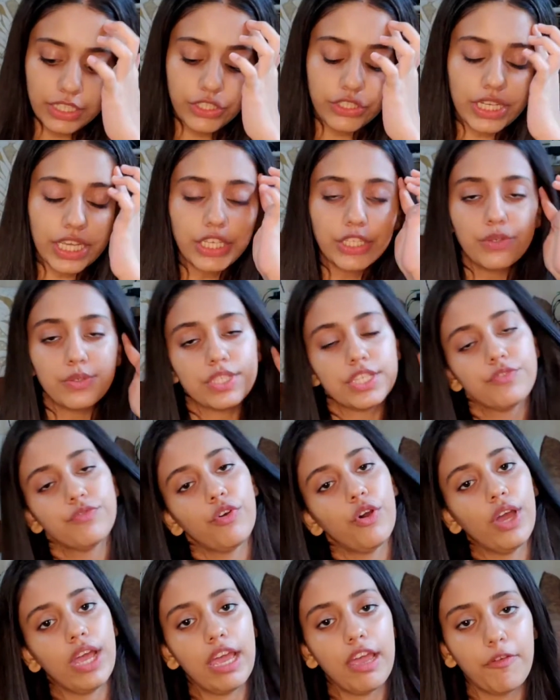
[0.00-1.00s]
You can use it
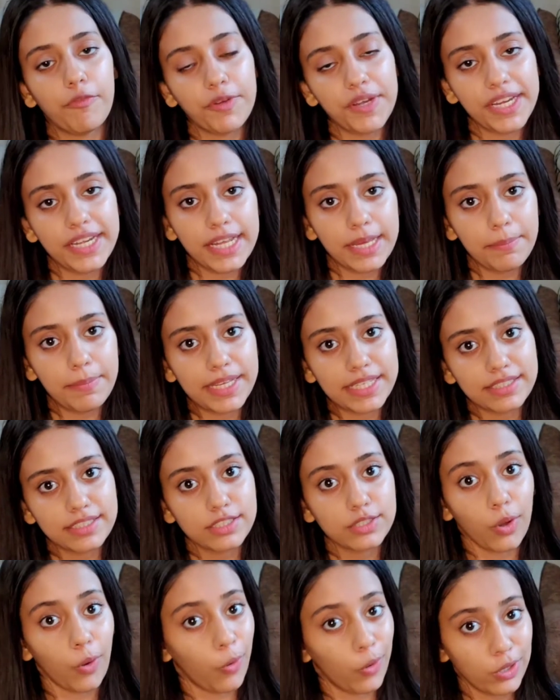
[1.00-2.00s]
for everyday
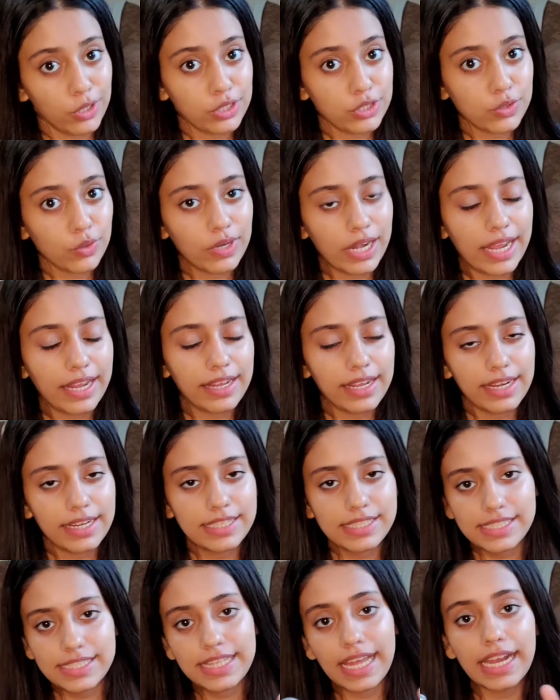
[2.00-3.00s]
basis also, like
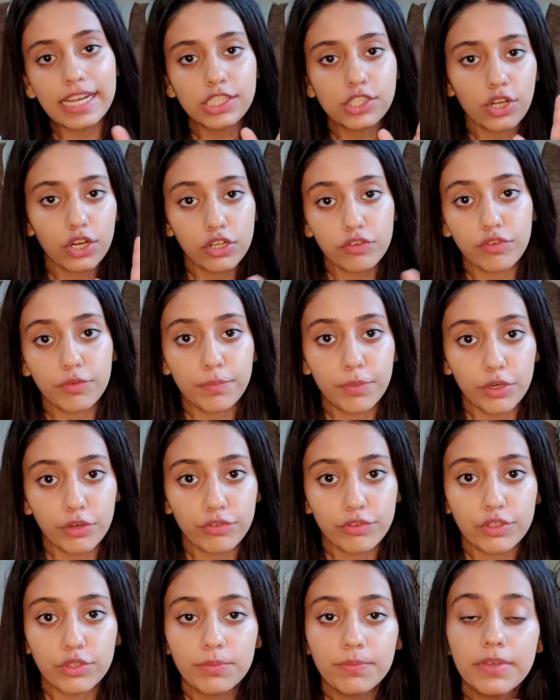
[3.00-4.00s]
it's that sort of a
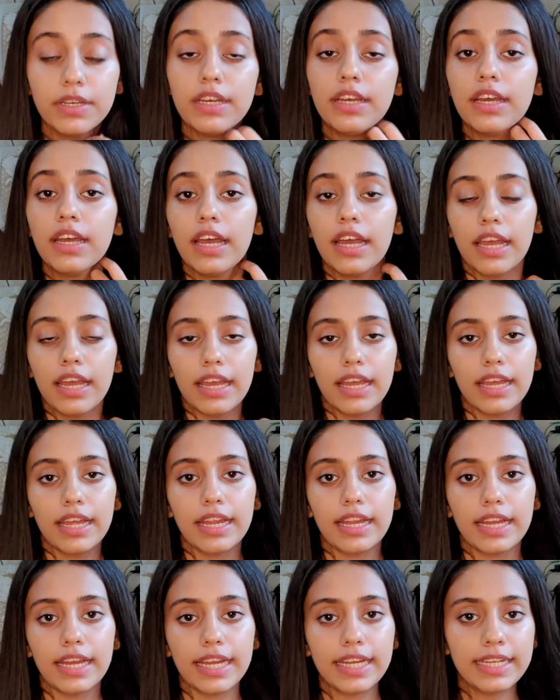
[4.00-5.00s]
perfume.
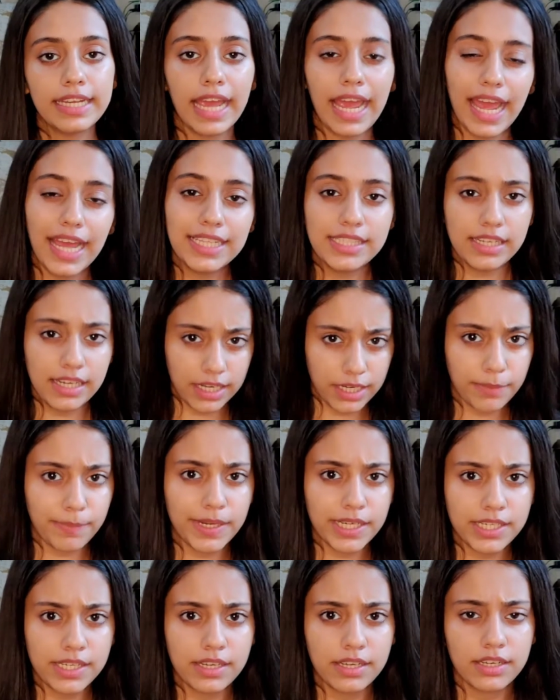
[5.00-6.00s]
It has a little
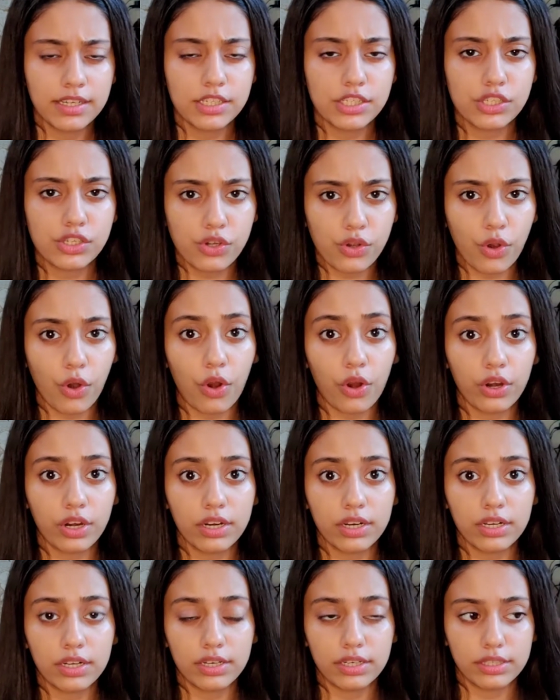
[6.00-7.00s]
bit
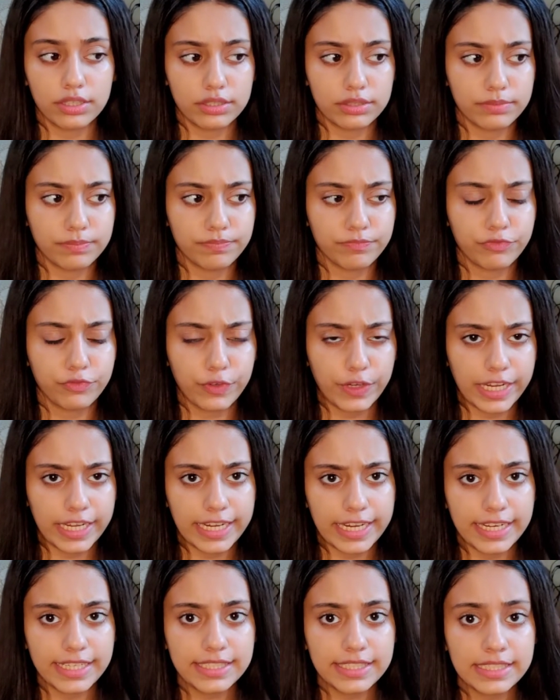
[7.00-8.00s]
strong
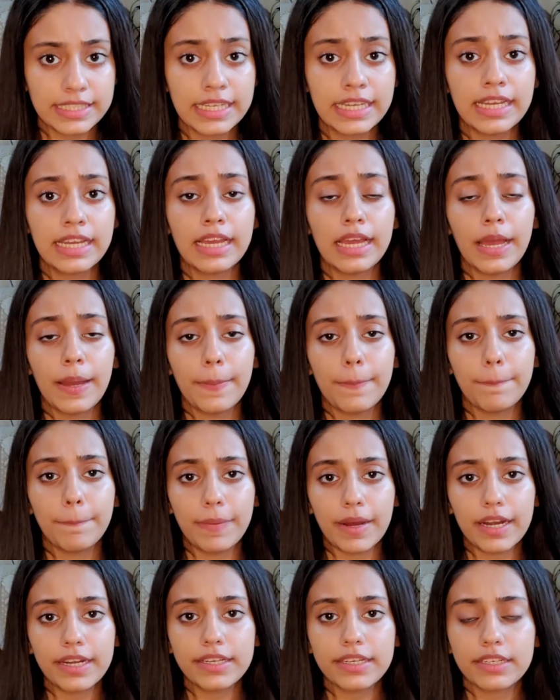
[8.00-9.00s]
fragrance,
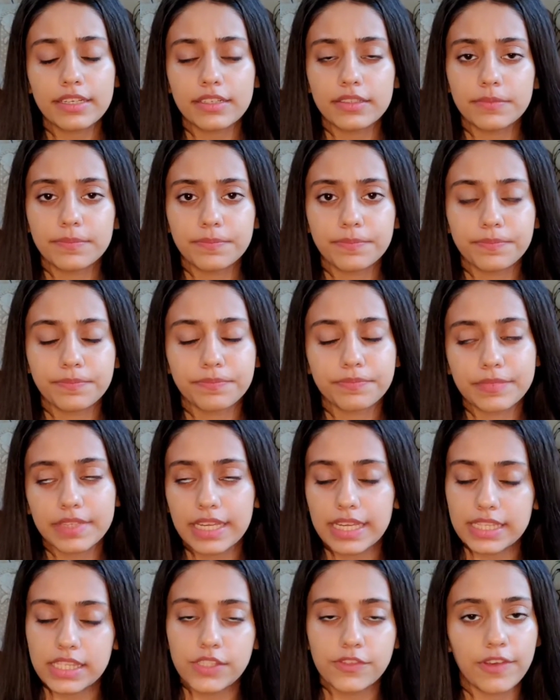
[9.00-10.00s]
but
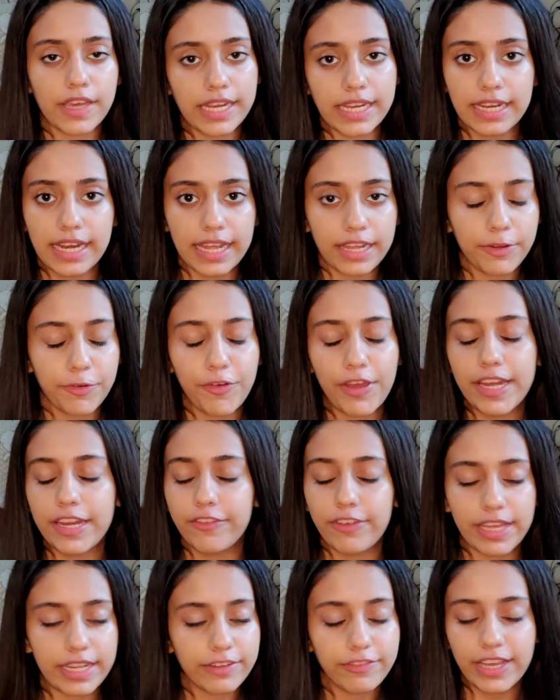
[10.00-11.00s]
it's very like
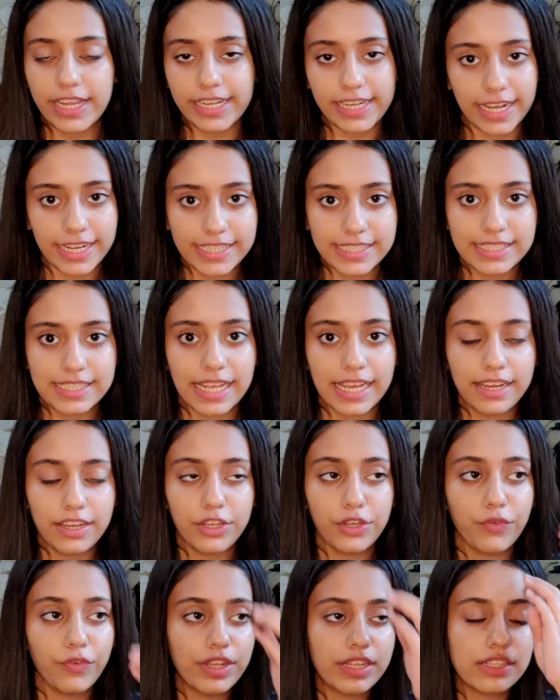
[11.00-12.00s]
very very very nice.
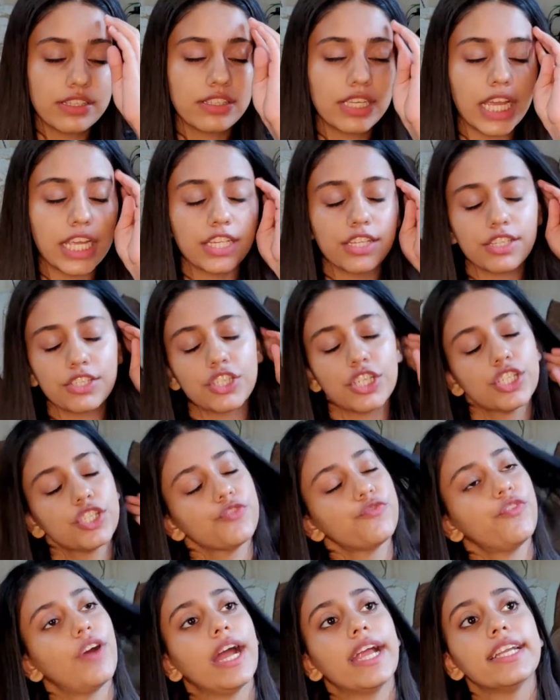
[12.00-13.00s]
Like you will
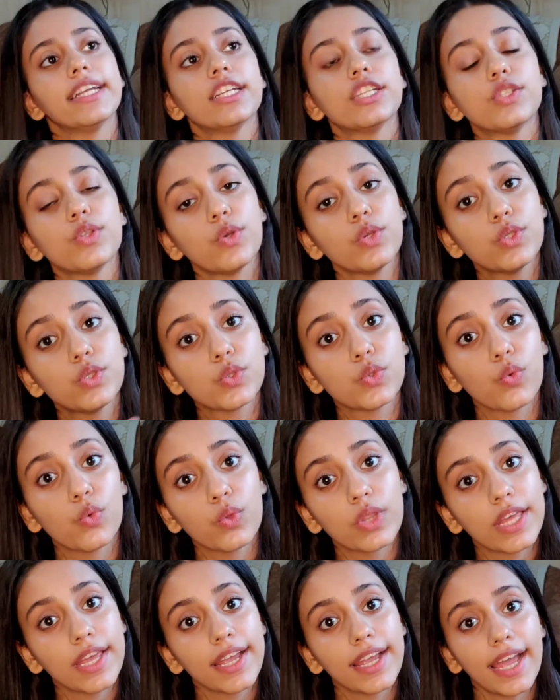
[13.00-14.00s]
just find it so
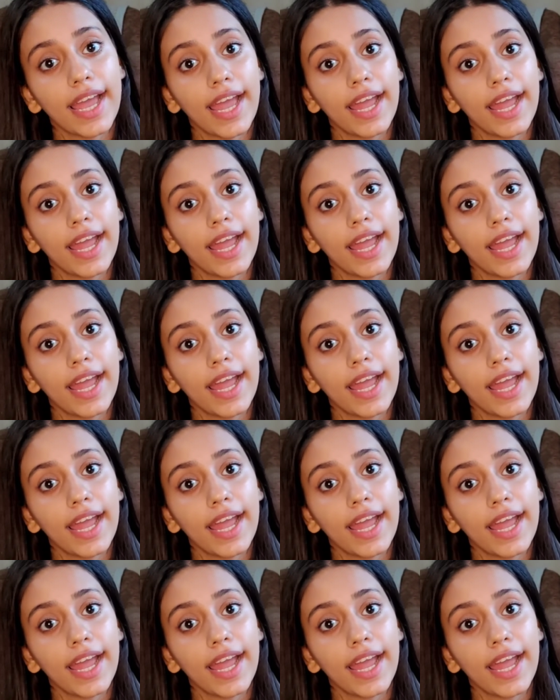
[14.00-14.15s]
soothing.